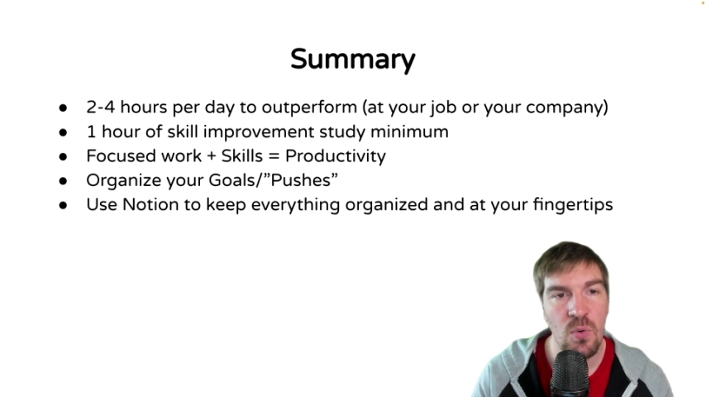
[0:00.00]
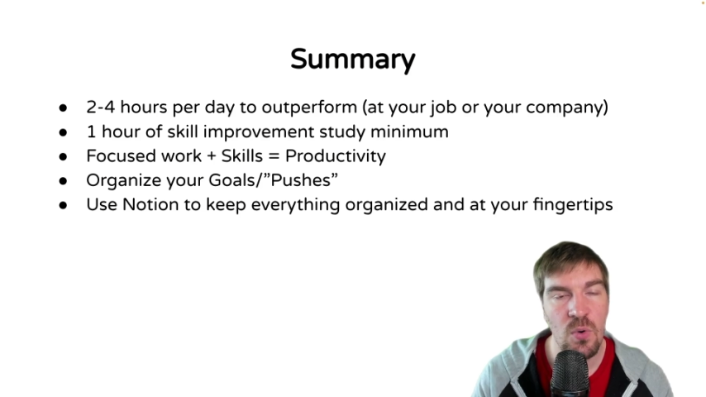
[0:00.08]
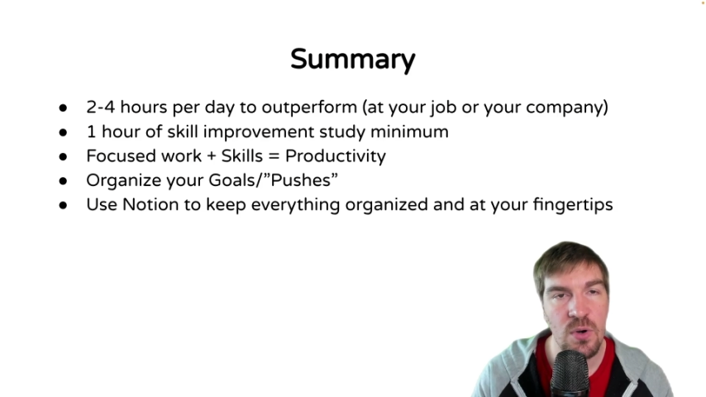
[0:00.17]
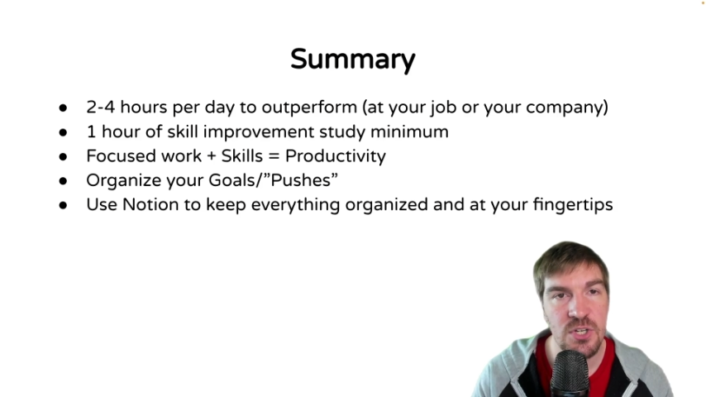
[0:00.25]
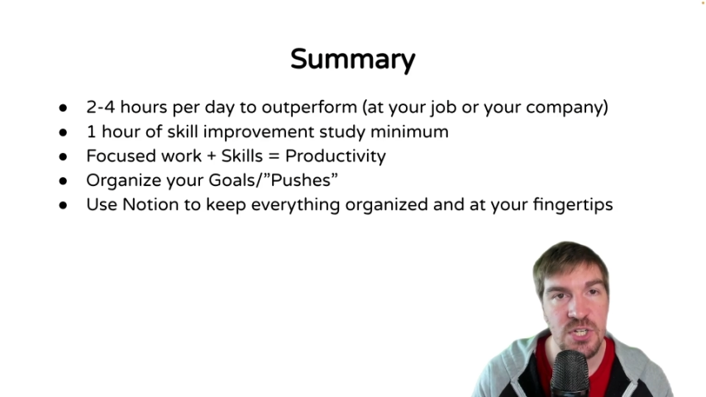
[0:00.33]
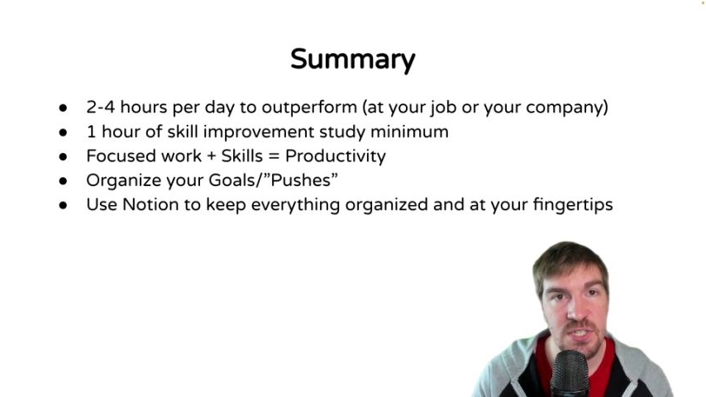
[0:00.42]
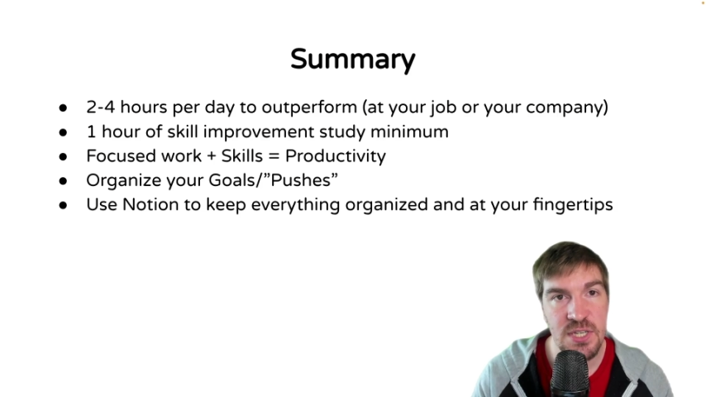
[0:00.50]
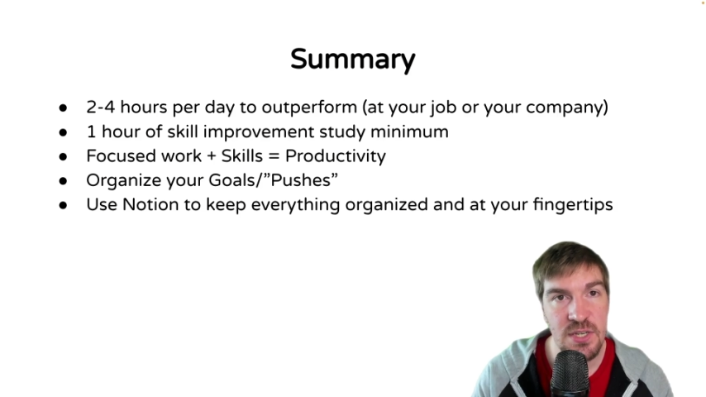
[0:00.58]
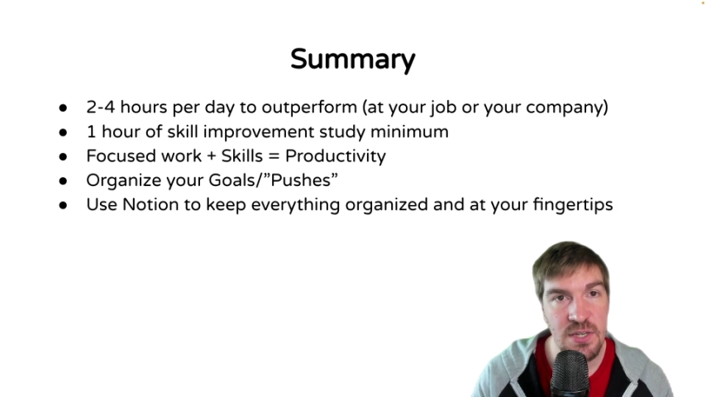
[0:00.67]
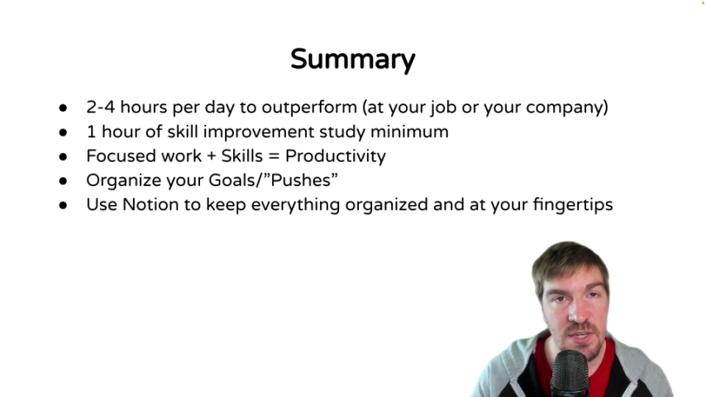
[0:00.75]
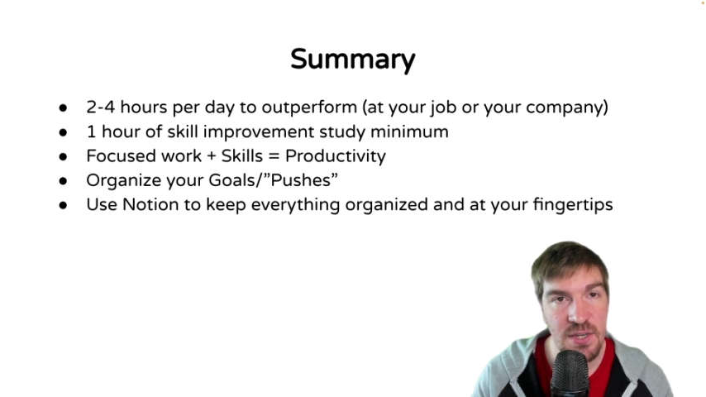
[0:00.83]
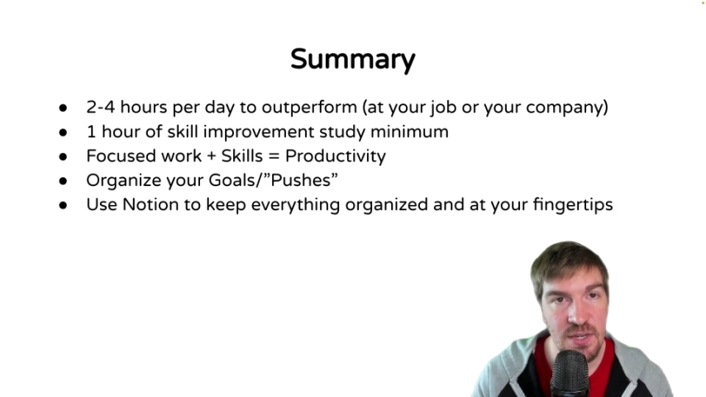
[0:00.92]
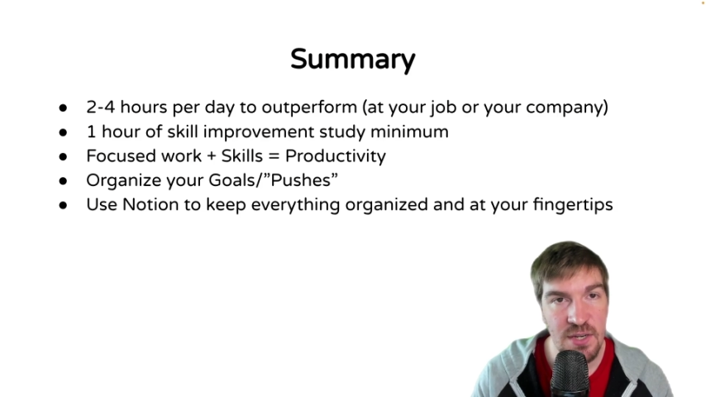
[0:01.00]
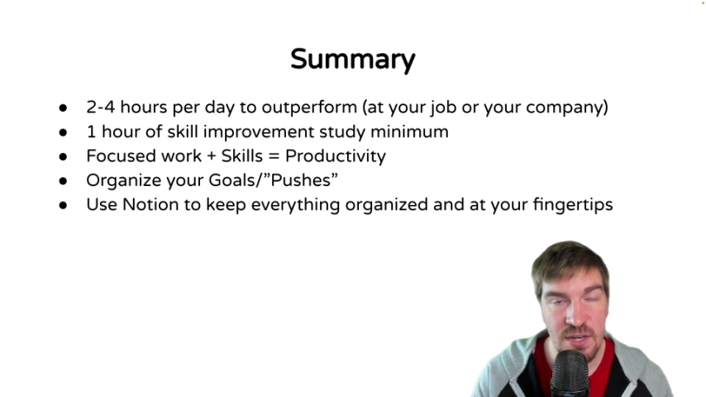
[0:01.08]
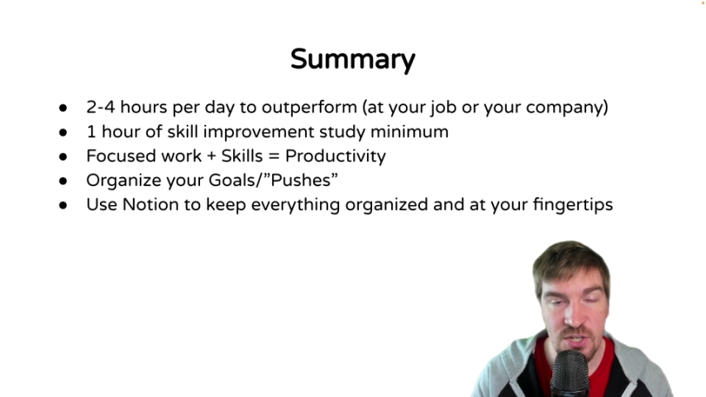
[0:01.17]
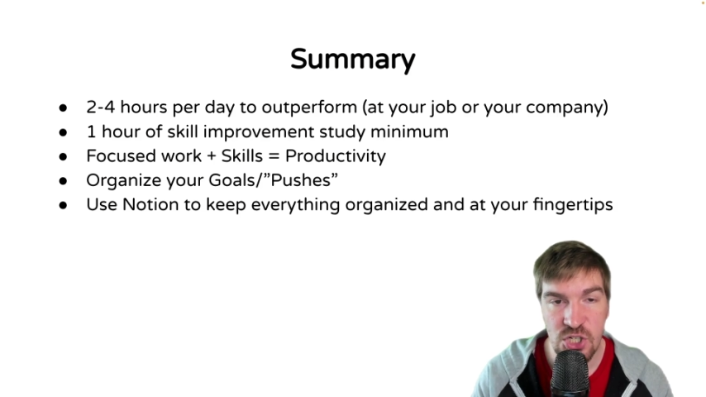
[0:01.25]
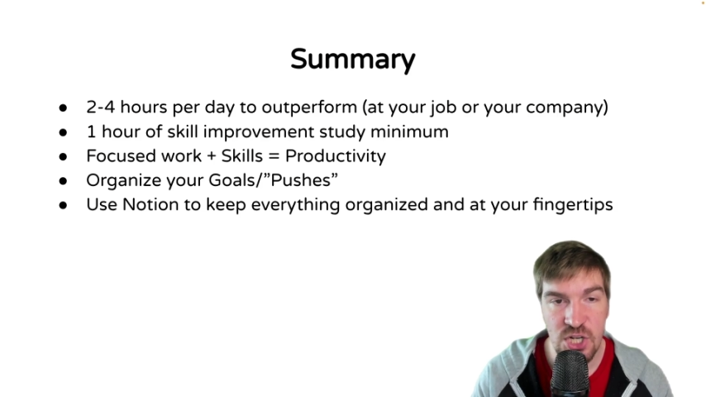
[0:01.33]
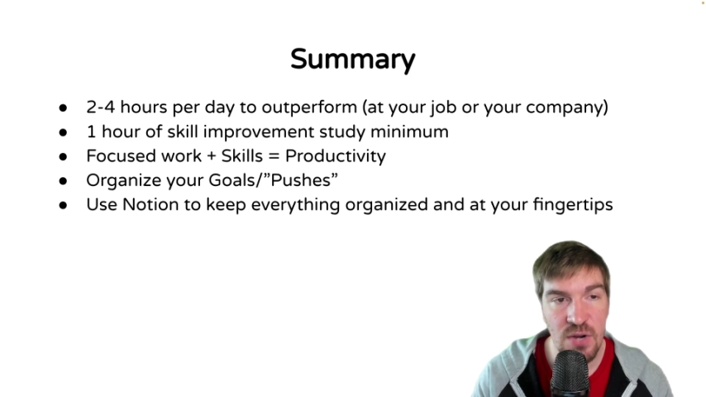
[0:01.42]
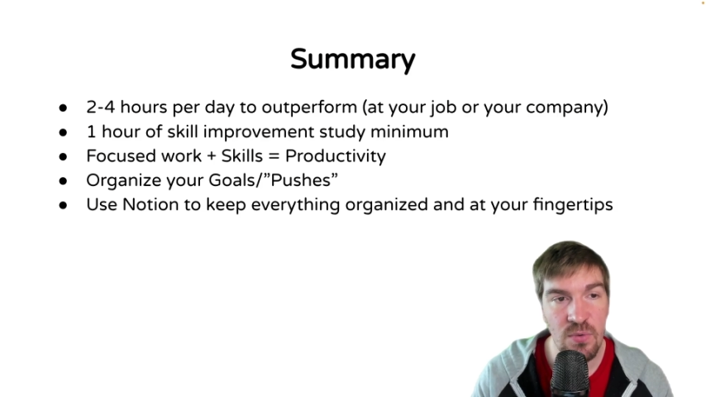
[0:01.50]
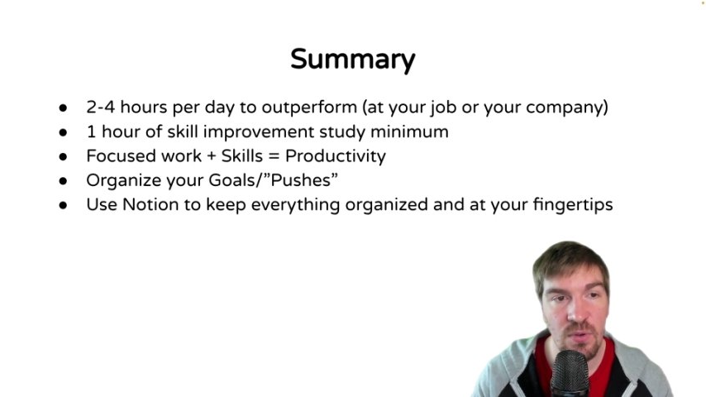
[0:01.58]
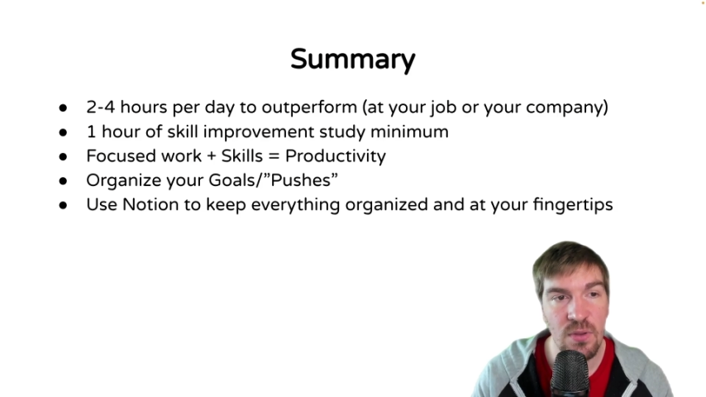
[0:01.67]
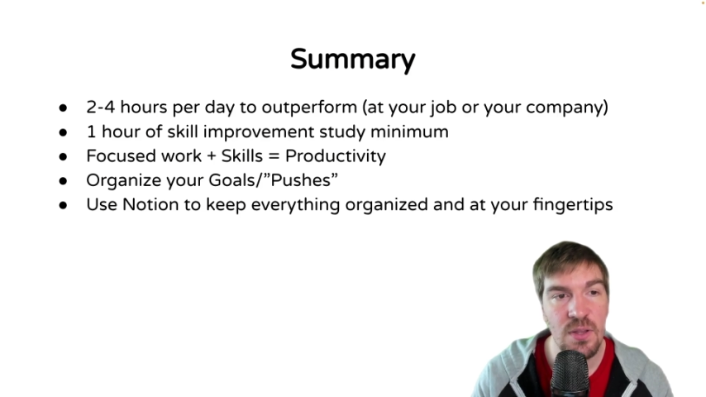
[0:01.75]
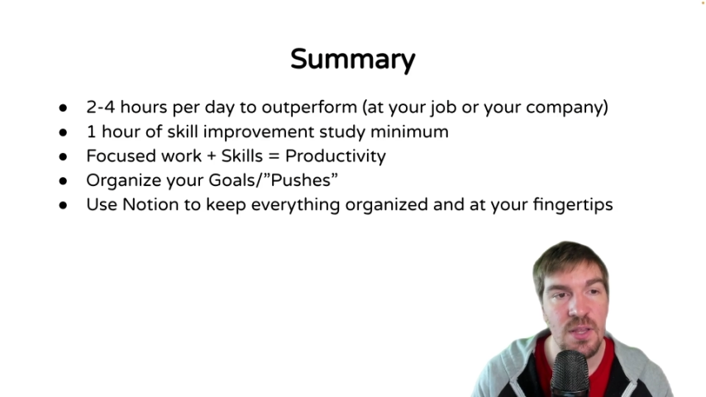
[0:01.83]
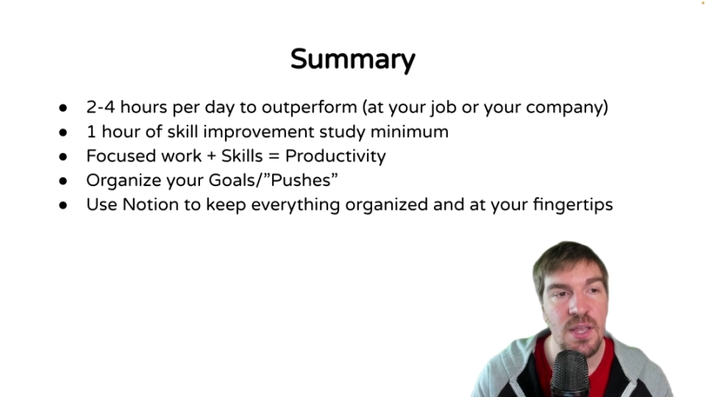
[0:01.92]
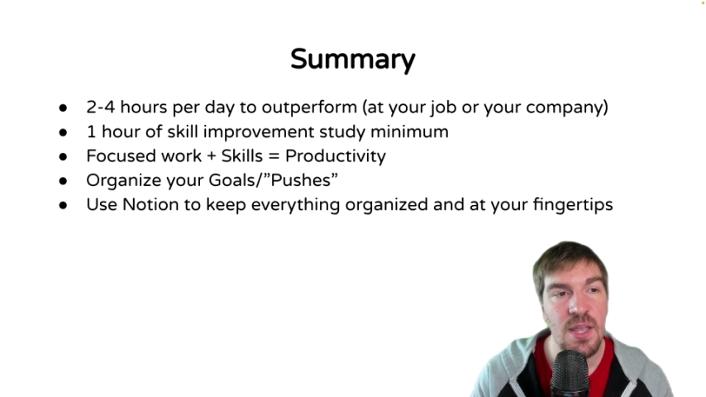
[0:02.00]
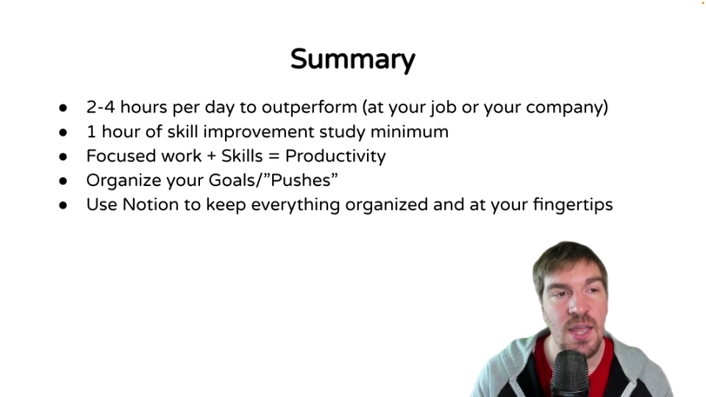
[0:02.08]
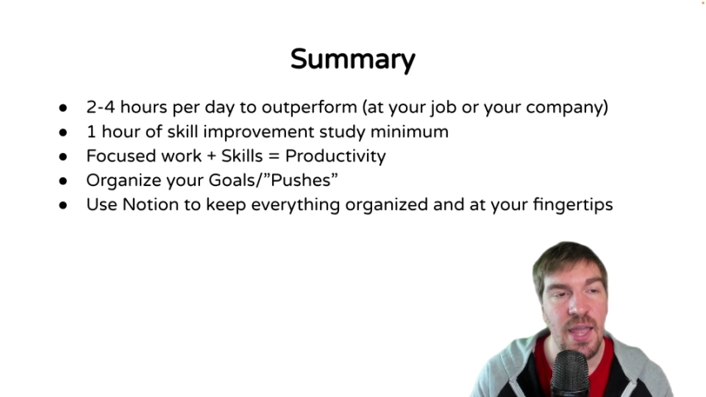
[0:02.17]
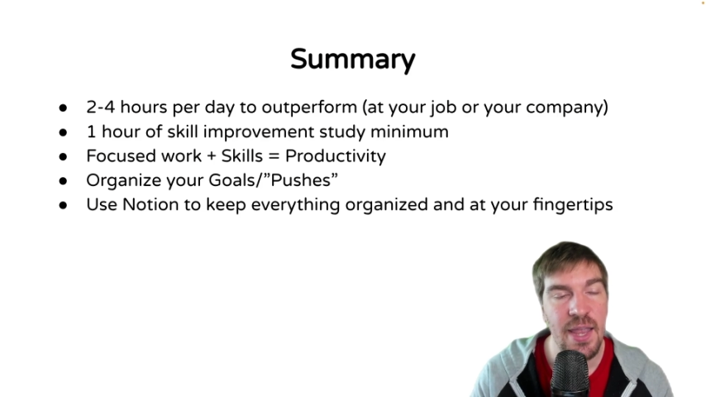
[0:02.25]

or just in general.